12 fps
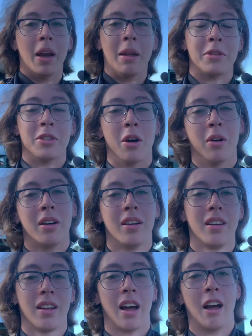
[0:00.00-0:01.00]
name is Noah.
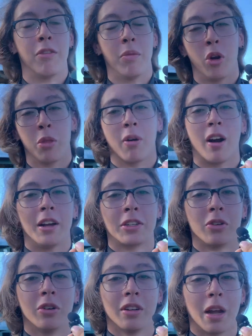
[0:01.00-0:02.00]
I'm from Northport High
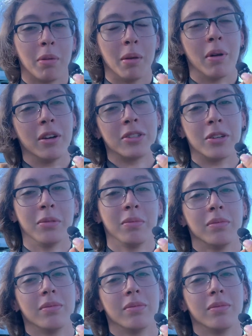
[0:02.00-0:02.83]
School, and I play baritone.